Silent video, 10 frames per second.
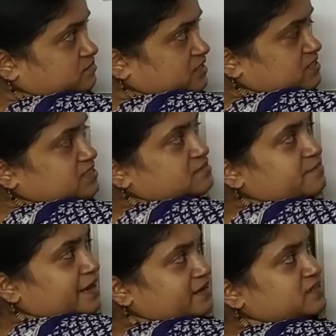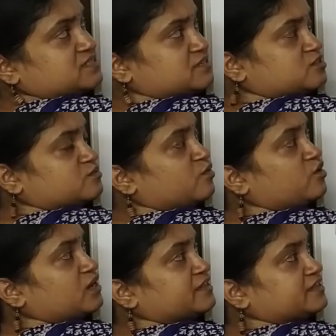these magnets are small
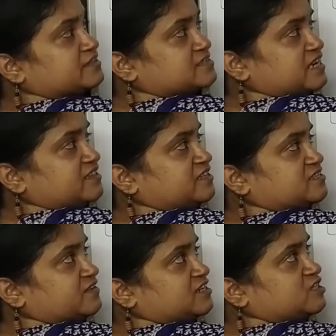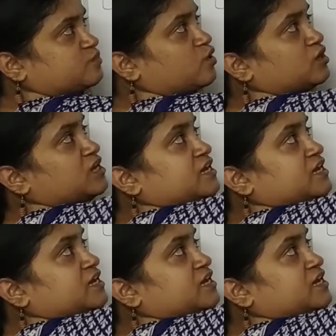and its length is very small,